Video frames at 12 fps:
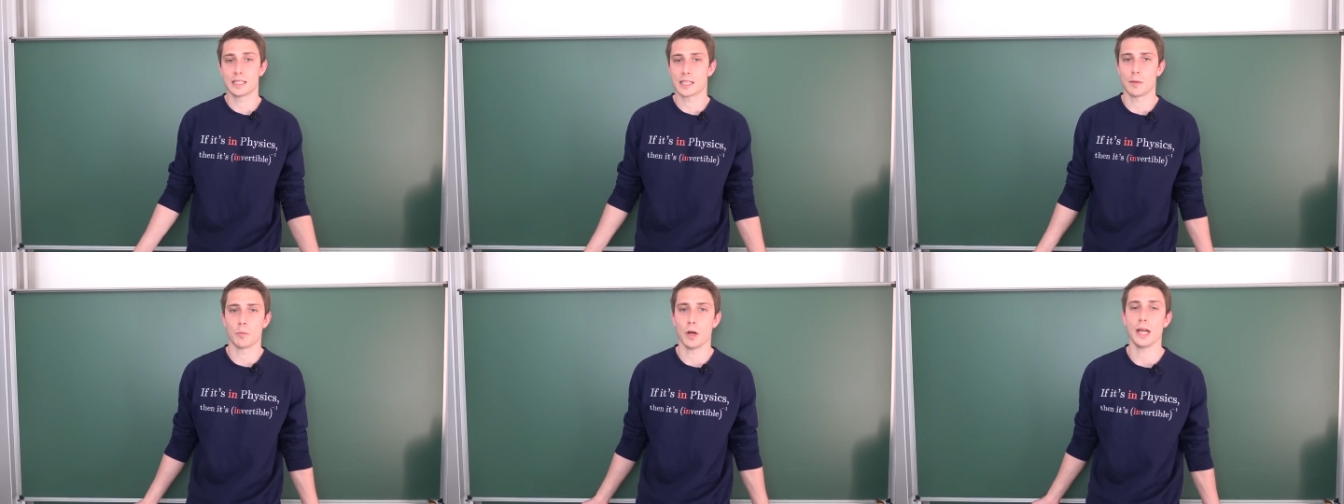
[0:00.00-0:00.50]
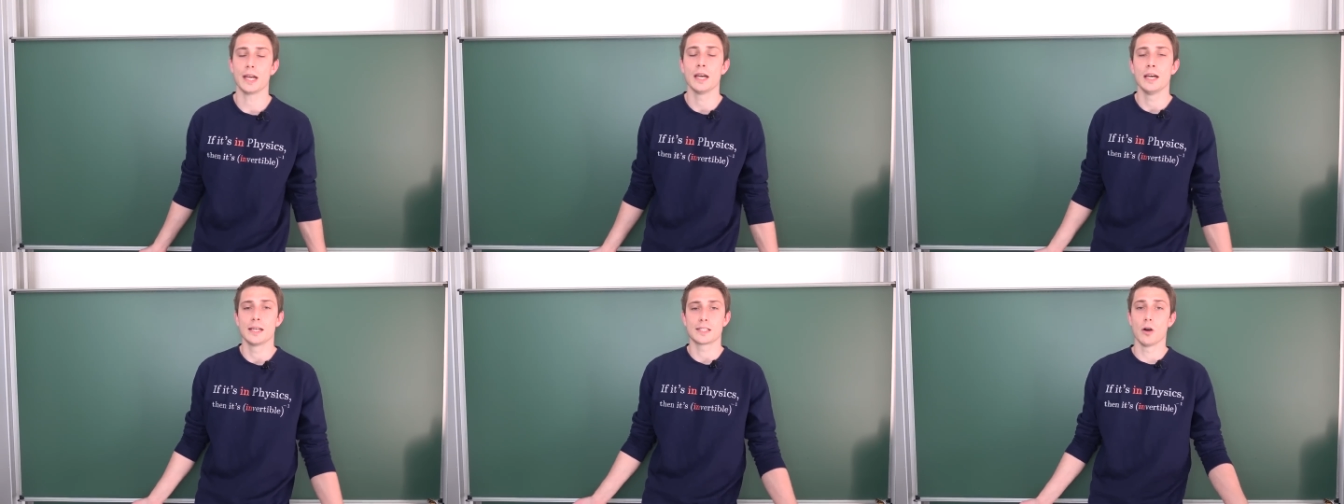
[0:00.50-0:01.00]
in some way.
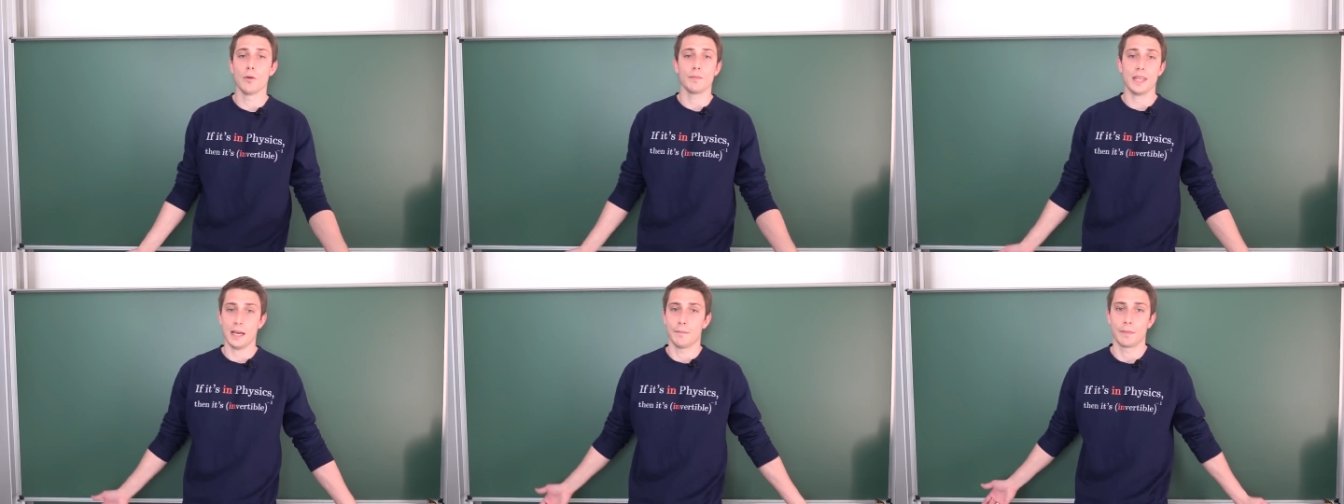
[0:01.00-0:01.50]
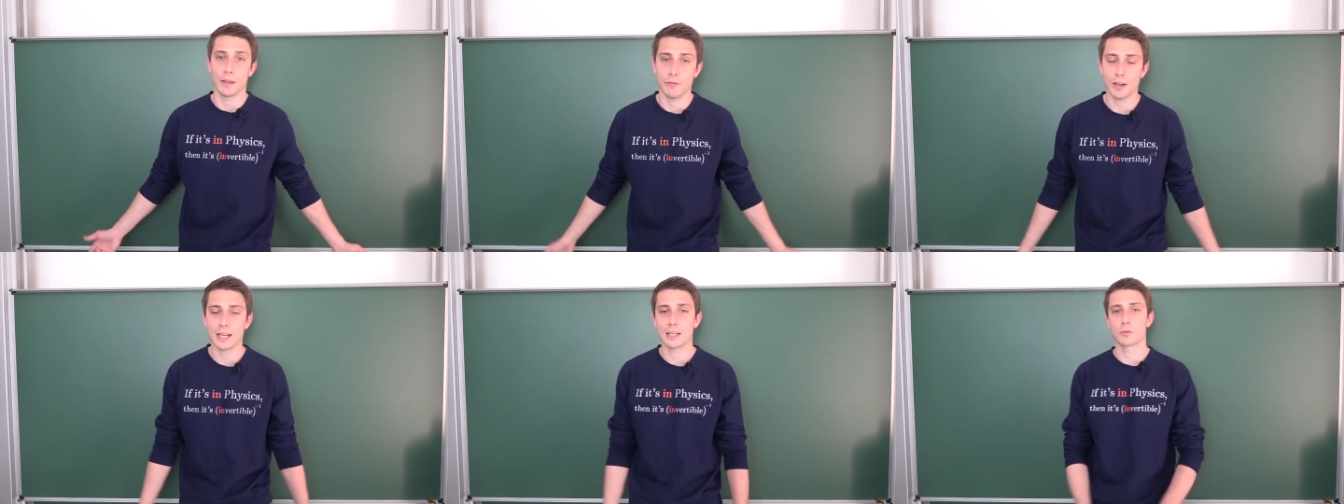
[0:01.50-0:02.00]
So yeah,
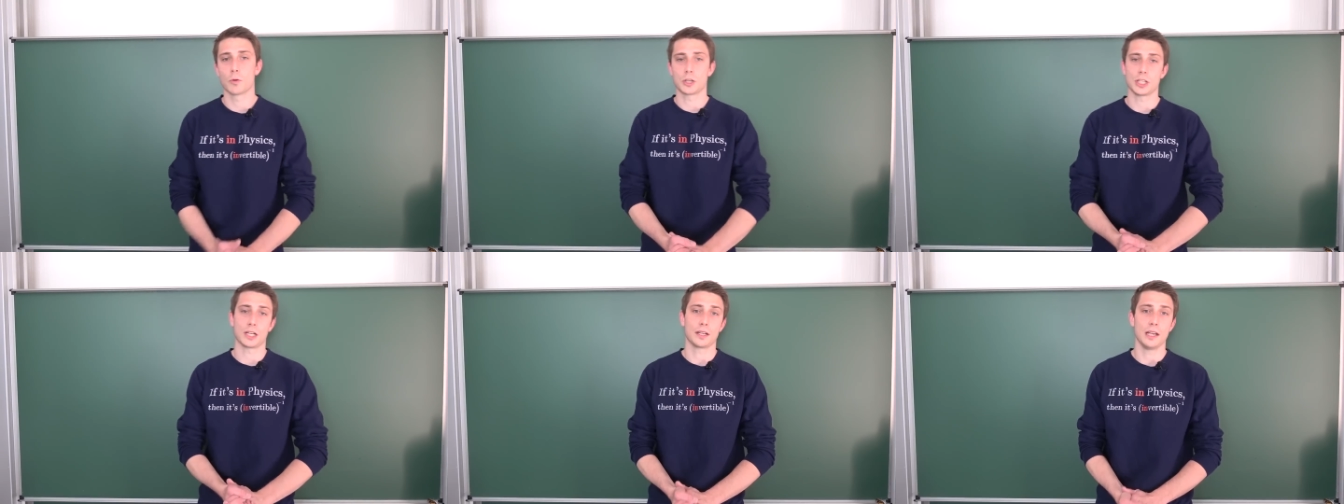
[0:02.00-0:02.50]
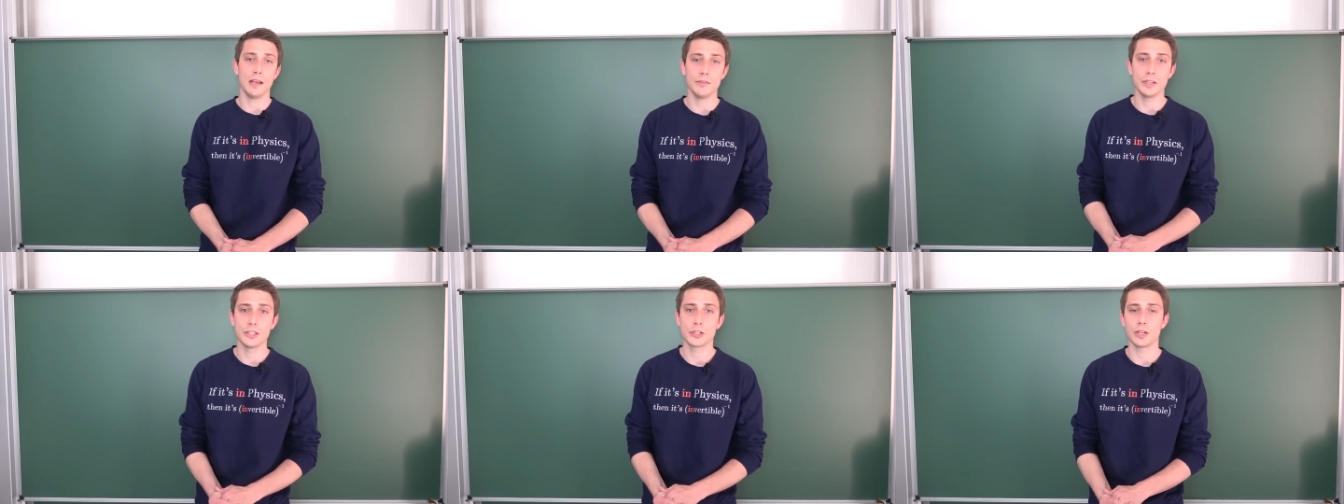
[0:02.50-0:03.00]
thank you guys for watching. If
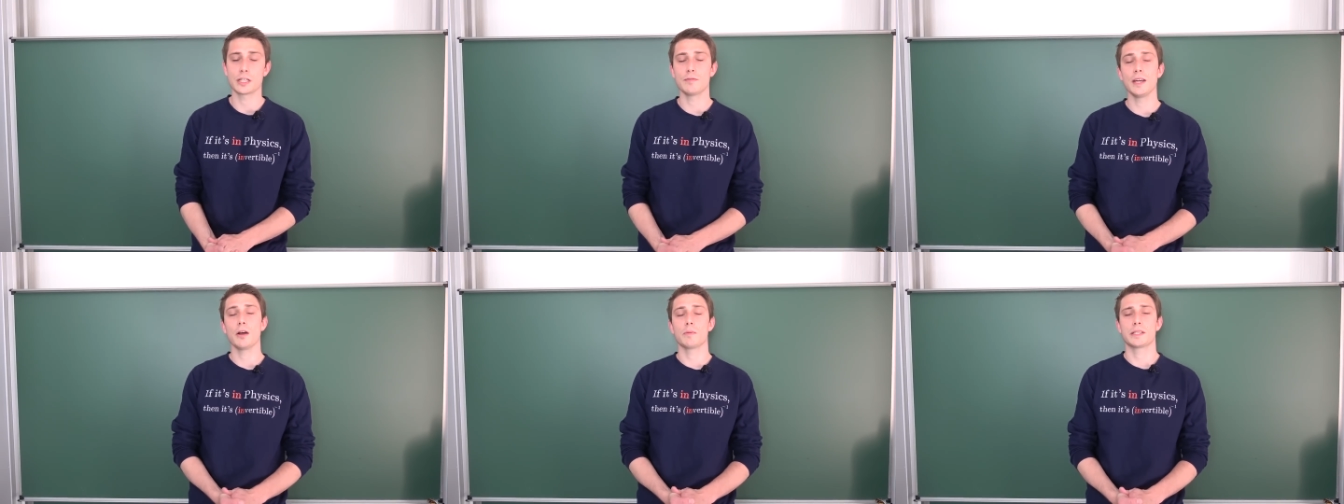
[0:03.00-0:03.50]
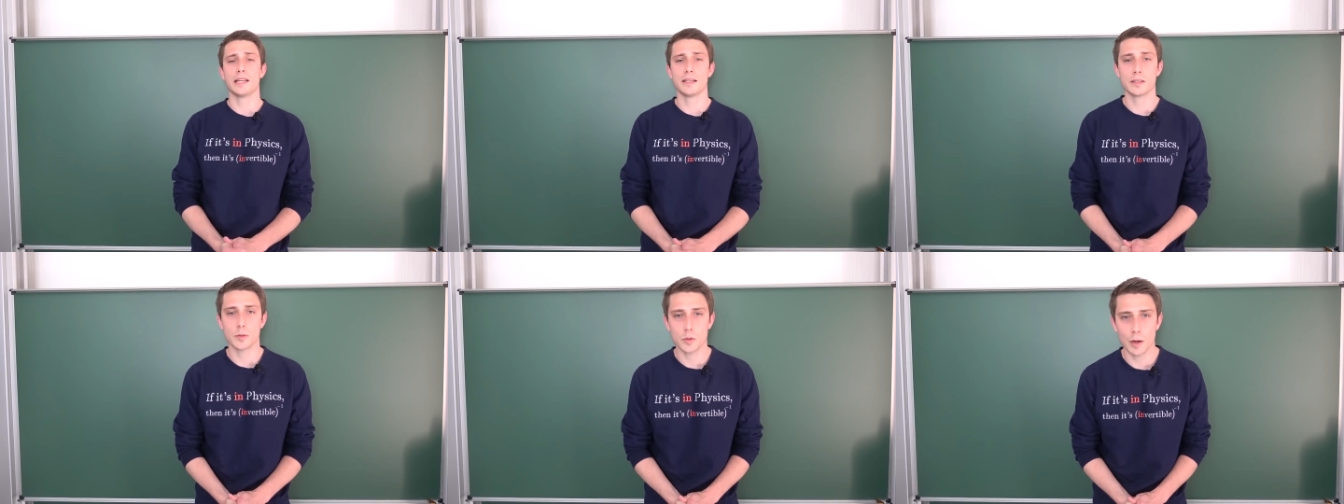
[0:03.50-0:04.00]
you enjoyed this video, please
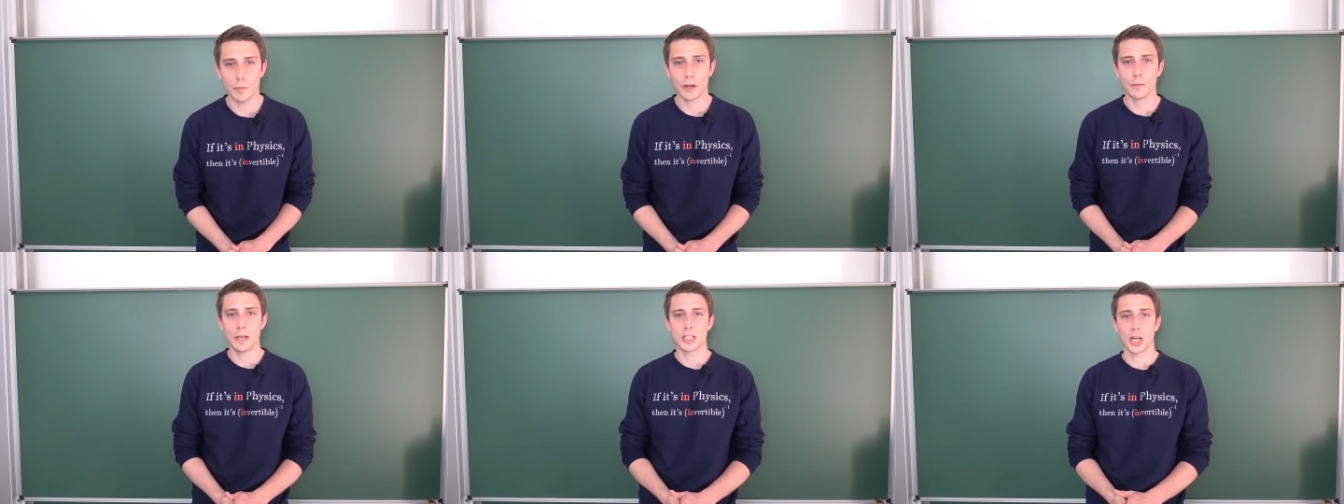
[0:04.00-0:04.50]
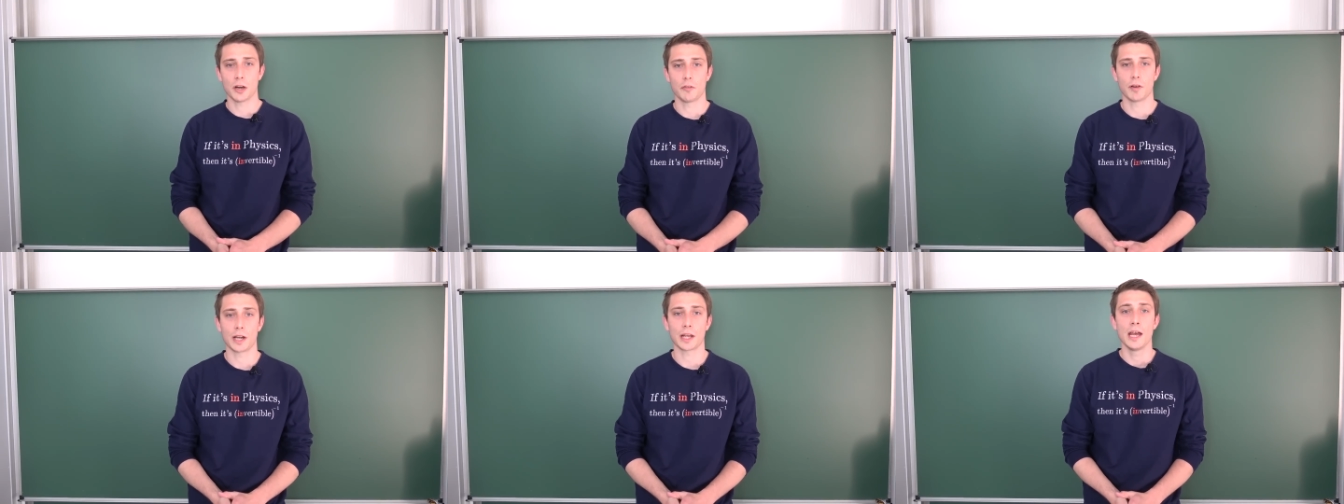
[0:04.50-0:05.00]
like, subscribe, and comment channel
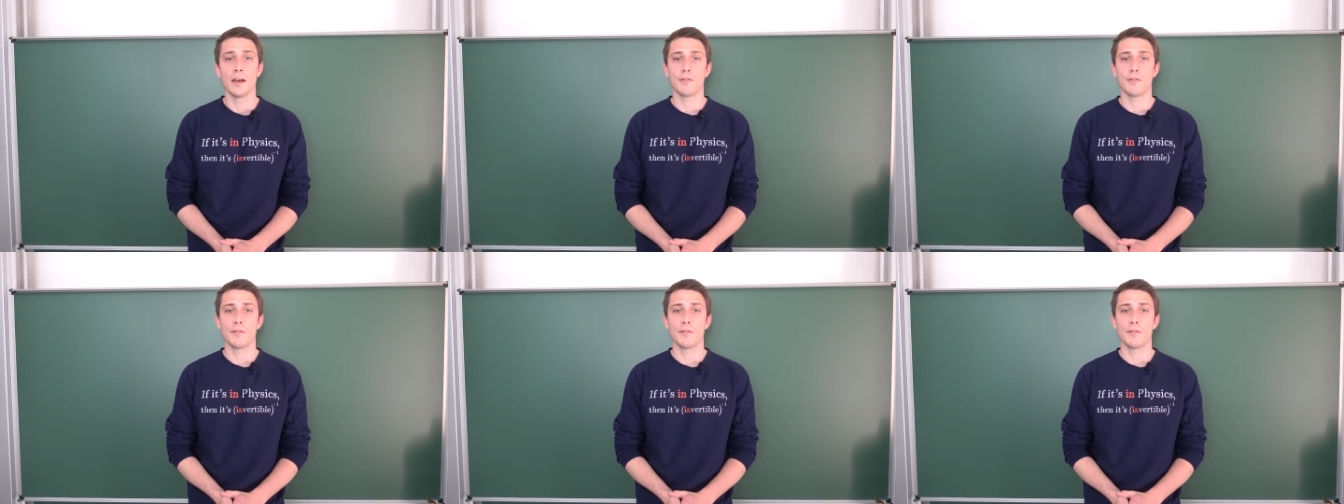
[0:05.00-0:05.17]
if you like.